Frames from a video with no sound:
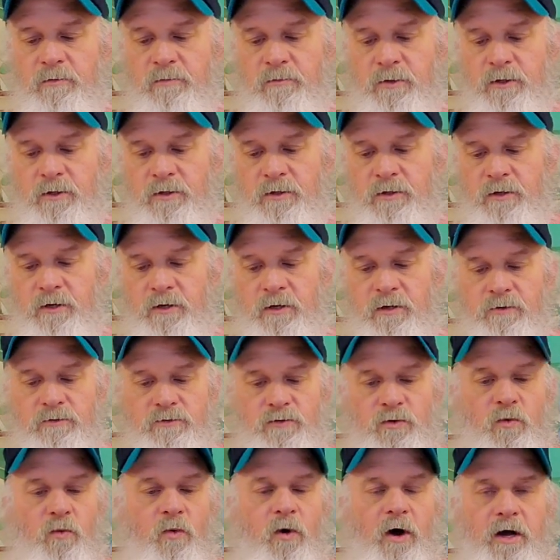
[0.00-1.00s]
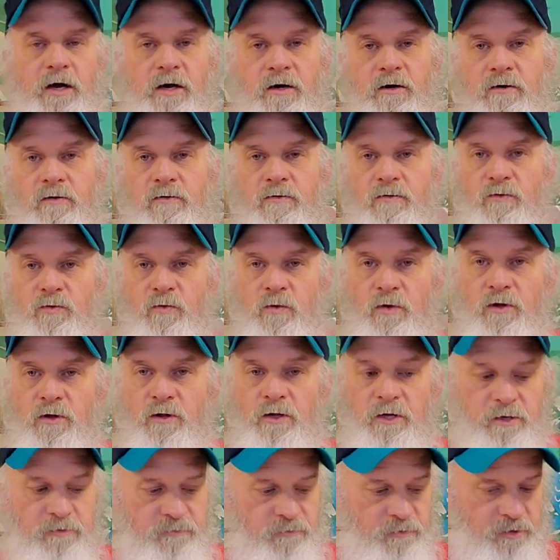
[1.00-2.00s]
but there's a white willow
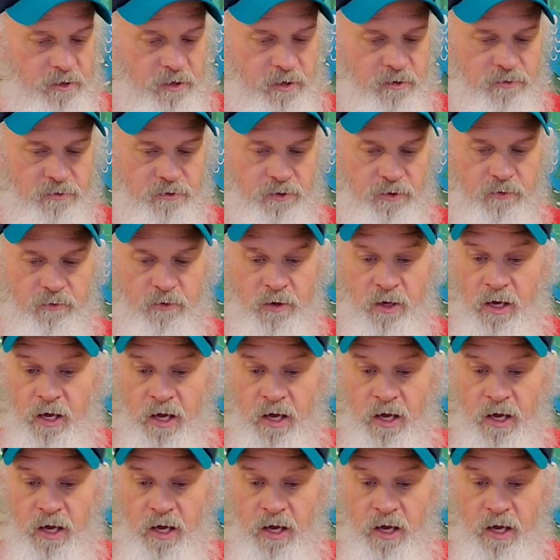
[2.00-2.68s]
leaf in there too.